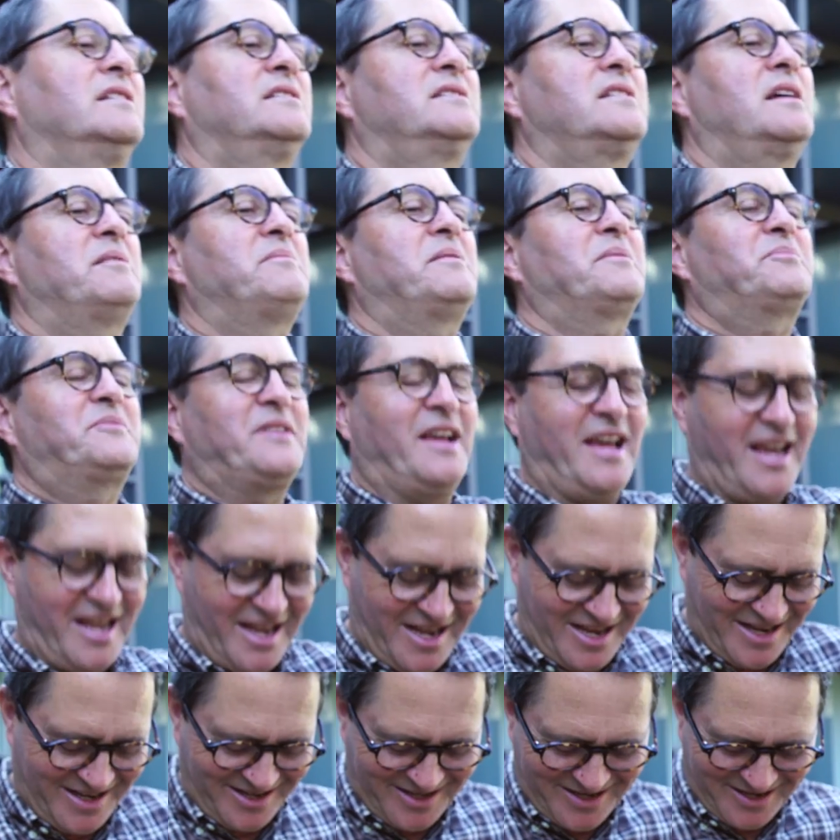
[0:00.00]
Time
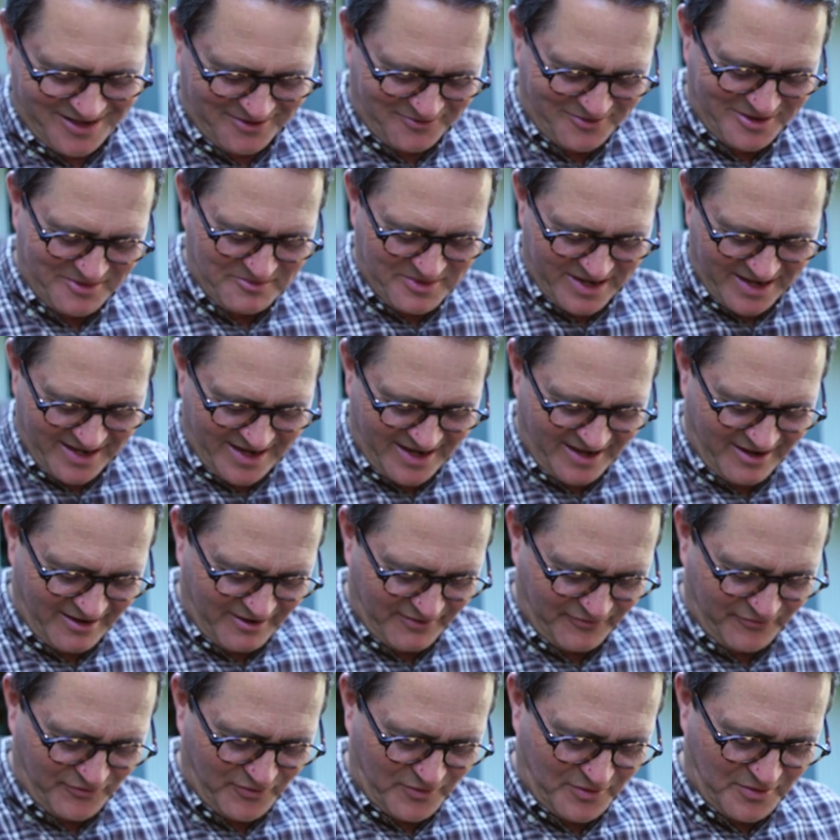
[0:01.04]
update, we've been
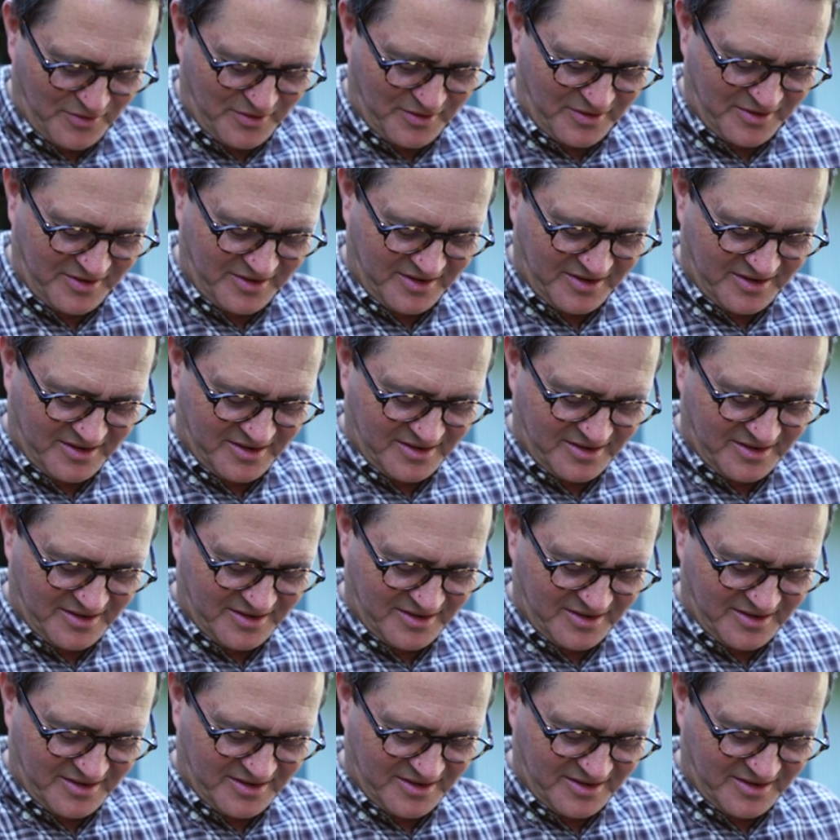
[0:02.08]
here for